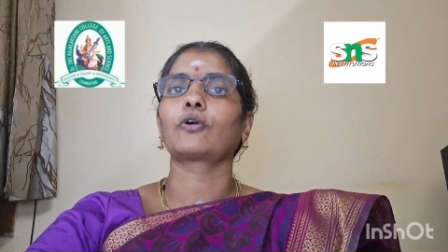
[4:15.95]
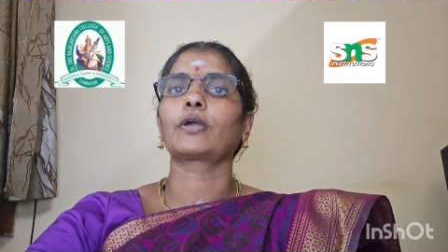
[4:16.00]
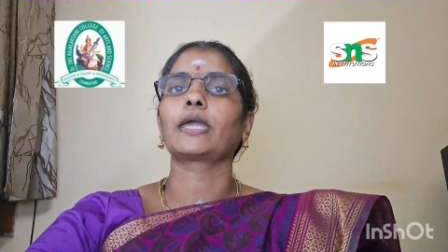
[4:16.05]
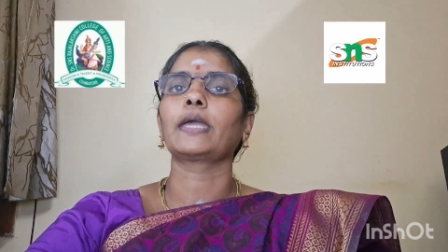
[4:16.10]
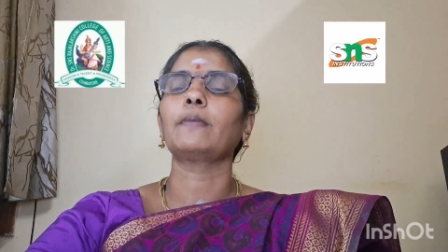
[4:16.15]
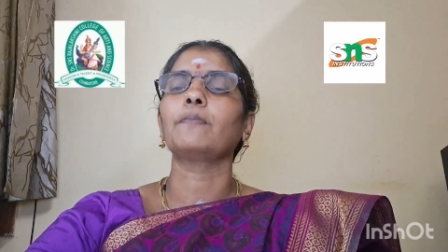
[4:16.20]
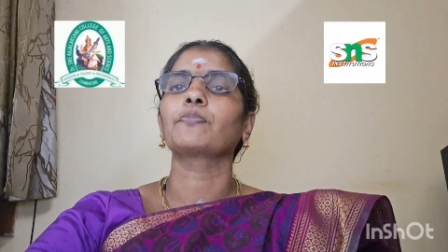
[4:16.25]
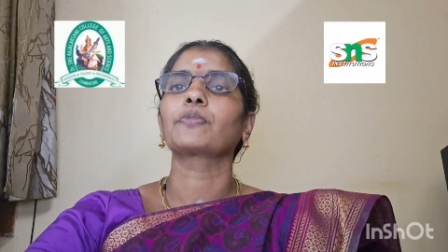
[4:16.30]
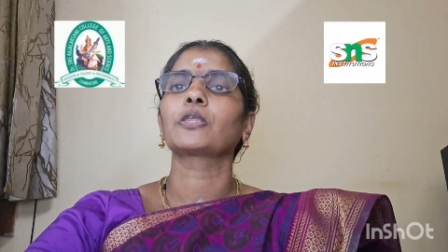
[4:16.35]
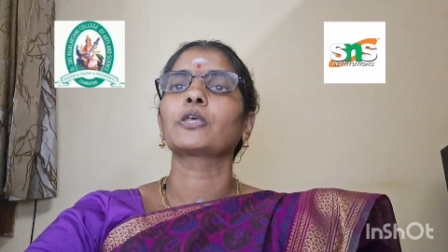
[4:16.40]

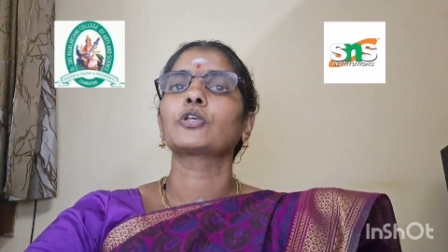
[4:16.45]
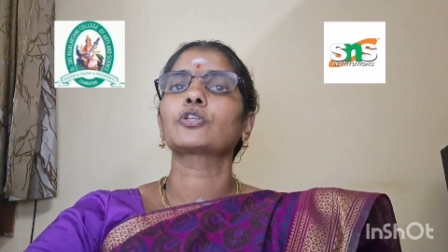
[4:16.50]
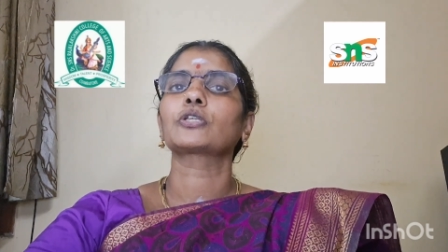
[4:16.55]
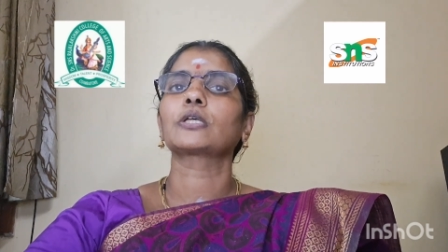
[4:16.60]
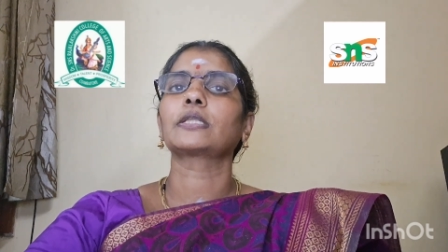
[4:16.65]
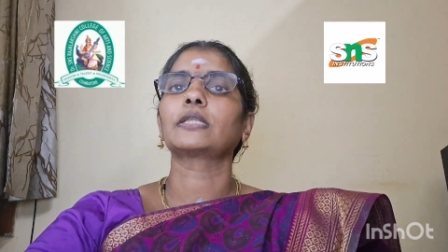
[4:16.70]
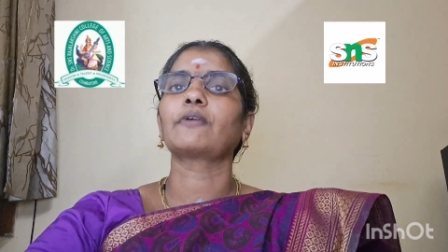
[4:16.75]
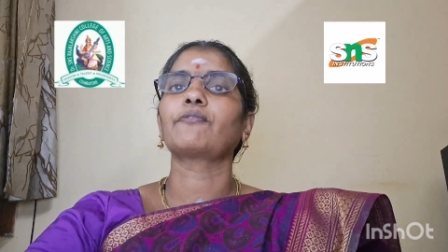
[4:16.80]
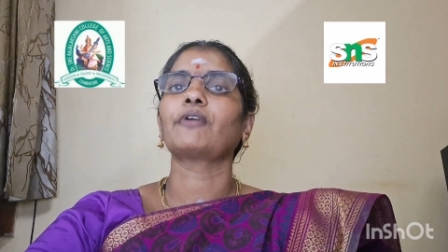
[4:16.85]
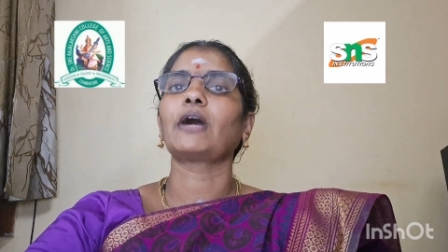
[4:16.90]
Okay,
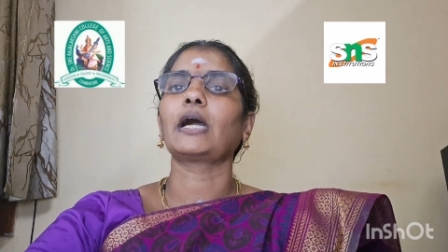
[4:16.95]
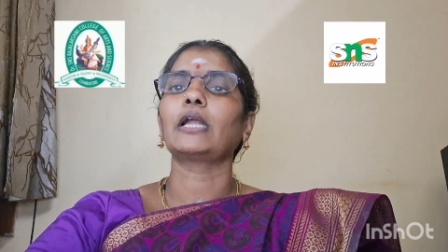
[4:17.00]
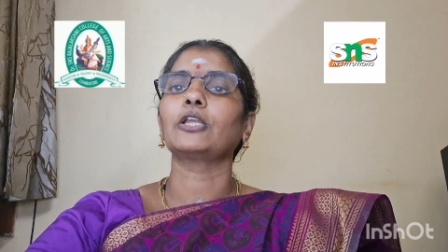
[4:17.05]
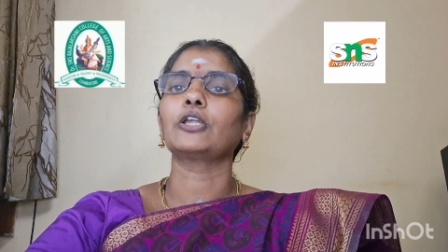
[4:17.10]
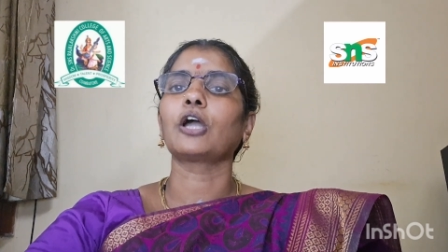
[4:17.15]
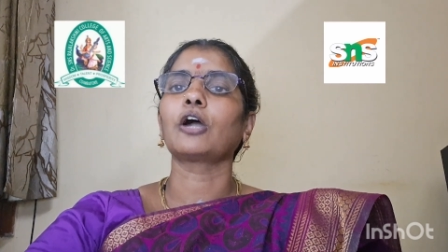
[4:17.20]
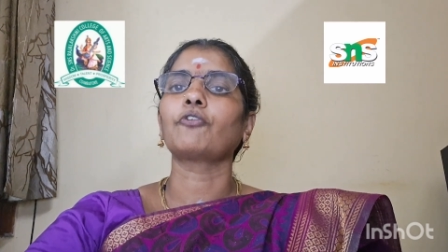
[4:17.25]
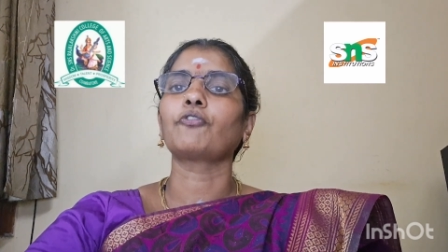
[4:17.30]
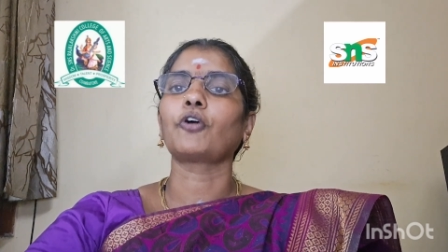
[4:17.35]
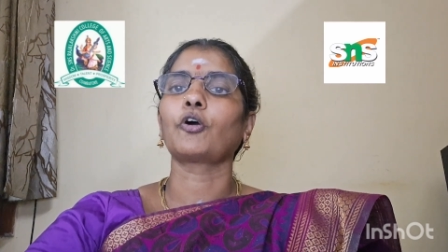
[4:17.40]
so the
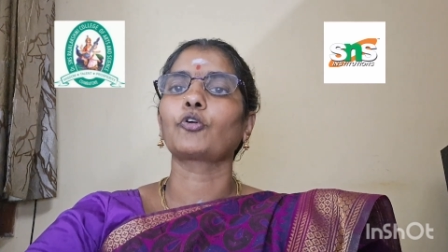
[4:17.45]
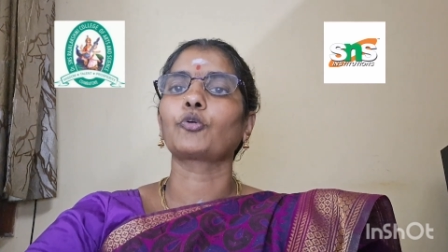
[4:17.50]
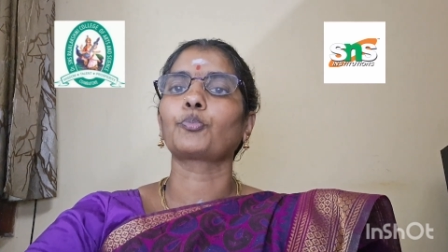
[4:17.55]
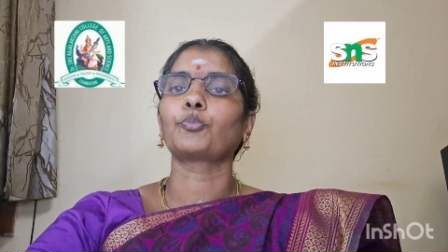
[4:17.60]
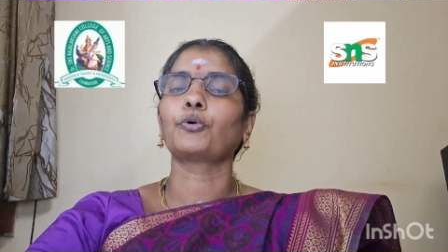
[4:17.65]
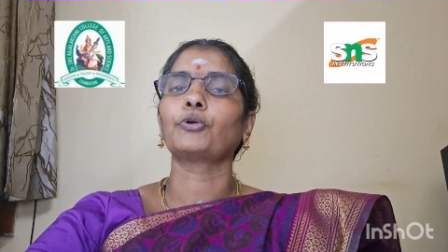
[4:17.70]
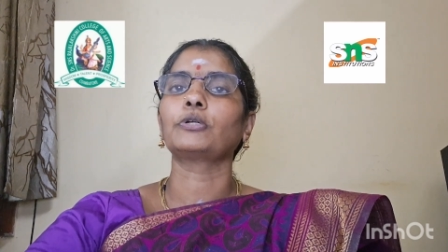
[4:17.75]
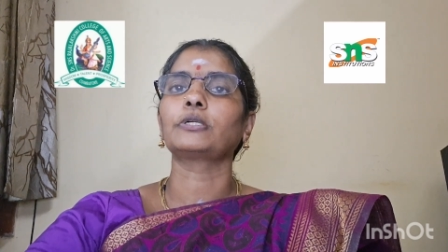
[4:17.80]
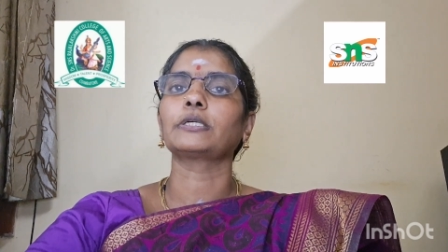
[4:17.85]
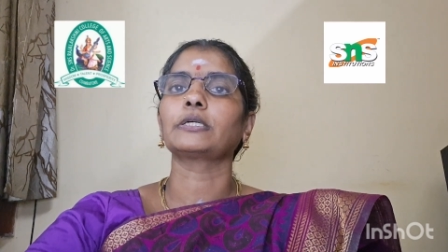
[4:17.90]
value of
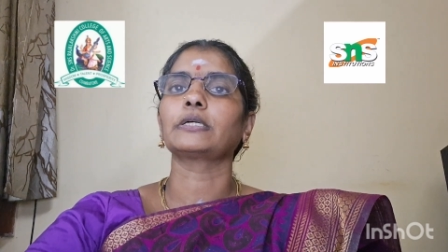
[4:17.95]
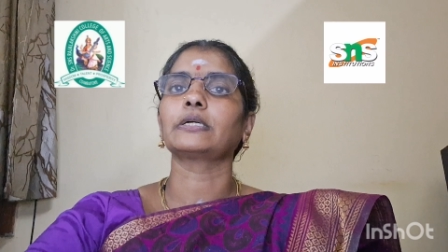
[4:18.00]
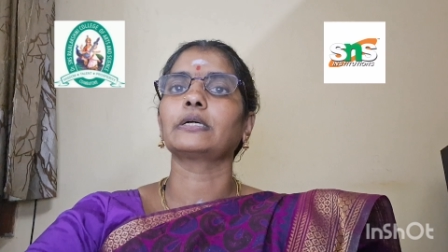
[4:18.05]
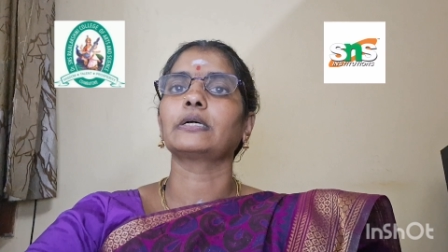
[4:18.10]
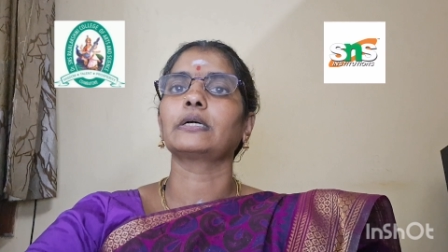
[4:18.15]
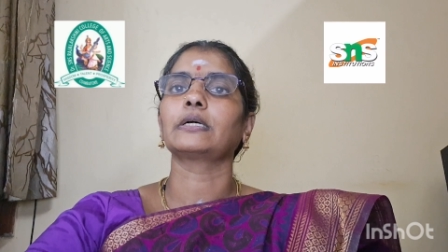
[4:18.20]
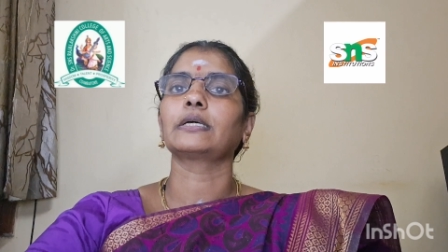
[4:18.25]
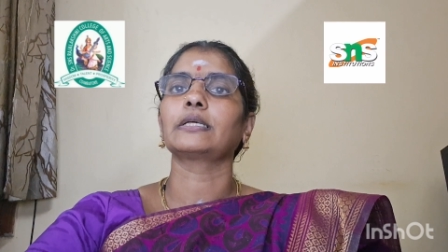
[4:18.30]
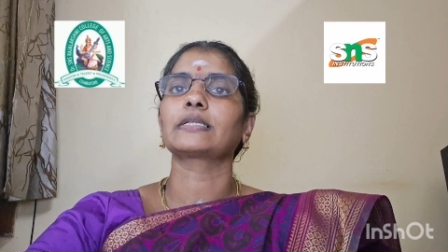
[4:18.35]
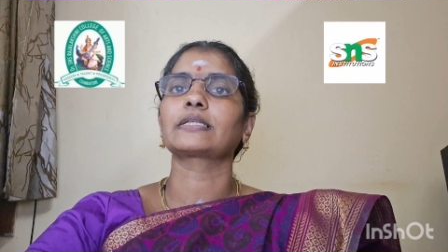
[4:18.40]
output
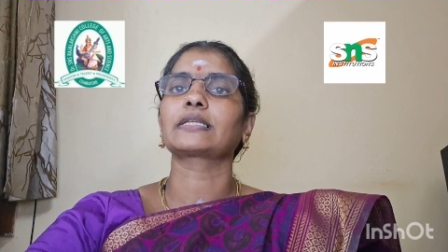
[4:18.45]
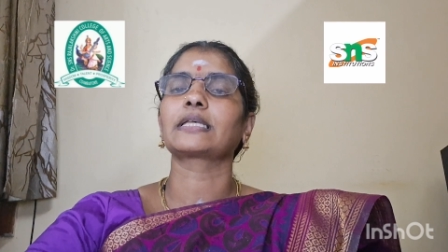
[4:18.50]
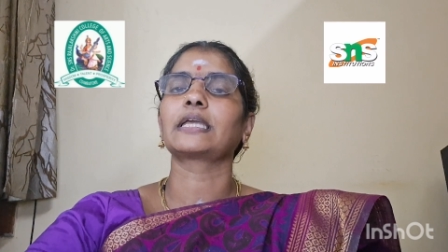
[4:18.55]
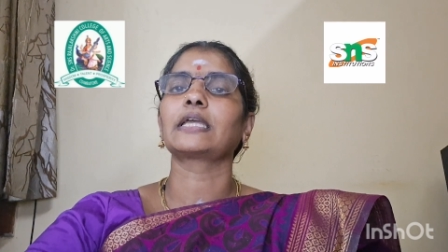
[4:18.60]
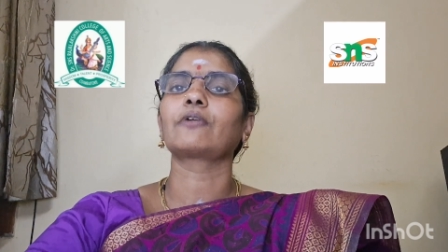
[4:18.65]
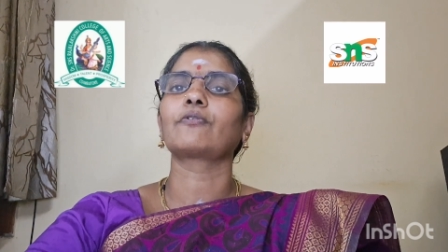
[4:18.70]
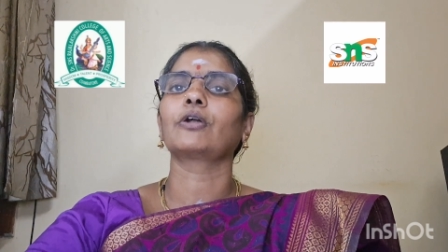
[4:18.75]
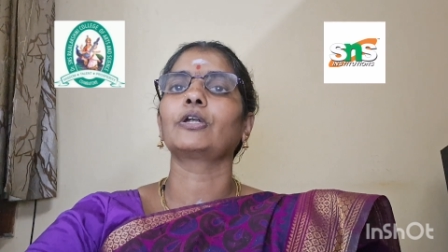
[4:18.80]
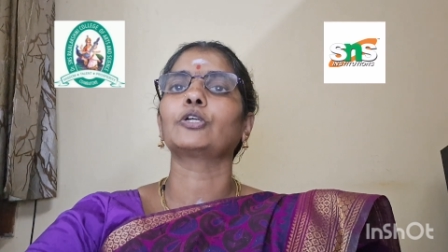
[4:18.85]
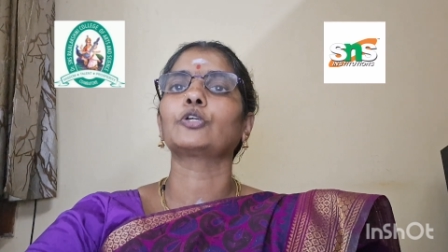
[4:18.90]
is
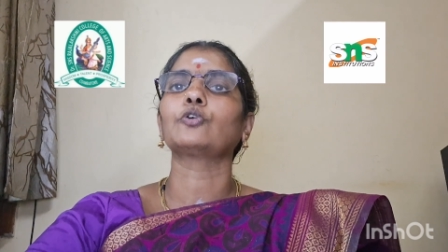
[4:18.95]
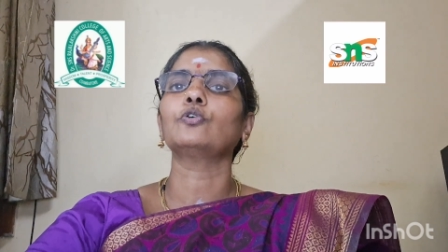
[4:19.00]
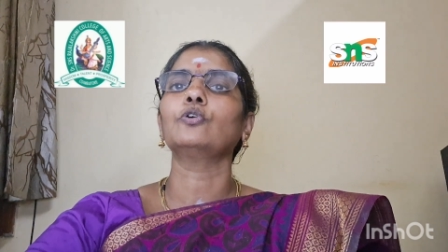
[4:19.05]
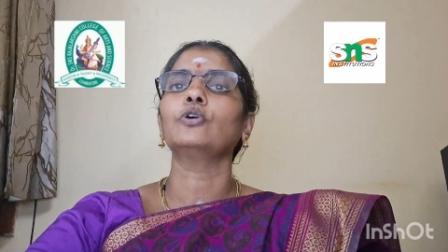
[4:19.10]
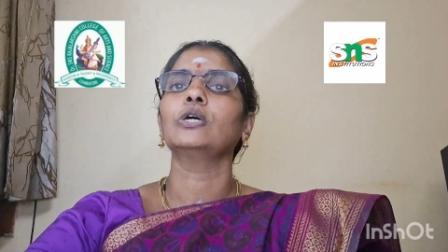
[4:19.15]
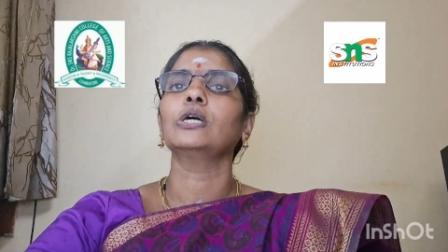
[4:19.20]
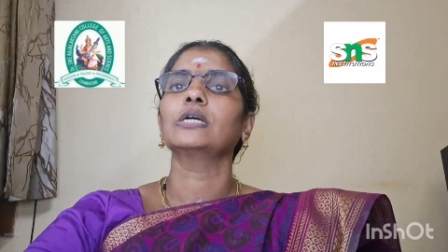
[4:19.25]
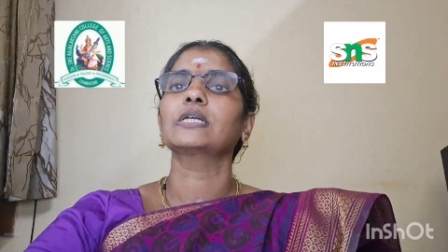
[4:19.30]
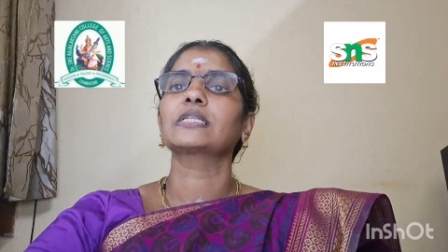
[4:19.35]
equal to